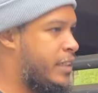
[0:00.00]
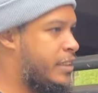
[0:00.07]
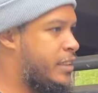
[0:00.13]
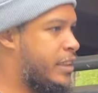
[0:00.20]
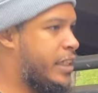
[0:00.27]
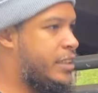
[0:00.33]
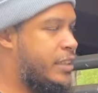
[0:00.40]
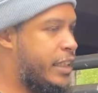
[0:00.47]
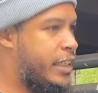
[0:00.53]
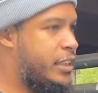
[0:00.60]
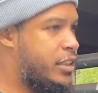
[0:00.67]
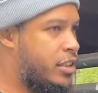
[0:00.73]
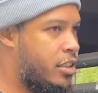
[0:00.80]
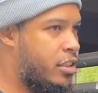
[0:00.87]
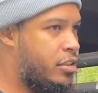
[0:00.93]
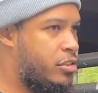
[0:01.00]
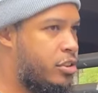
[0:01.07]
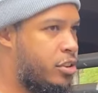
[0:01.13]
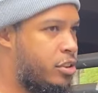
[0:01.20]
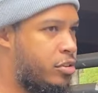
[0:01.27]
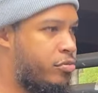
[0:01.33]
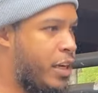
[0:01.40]
Sensei Sons,
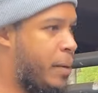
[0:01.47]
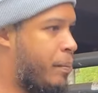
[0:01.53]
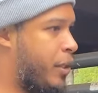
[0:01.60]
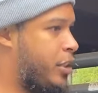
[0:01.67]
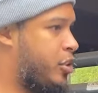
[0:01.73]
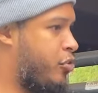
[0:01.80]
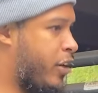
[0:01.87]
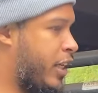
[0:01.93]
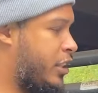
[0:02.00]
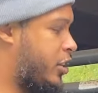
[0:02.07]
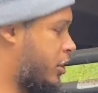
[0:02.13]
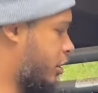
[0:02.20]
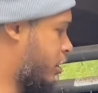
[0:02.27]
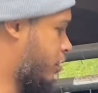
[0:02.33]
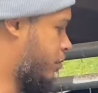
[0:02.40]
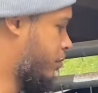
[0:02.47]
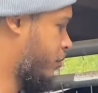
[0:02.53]
Rampage grandson.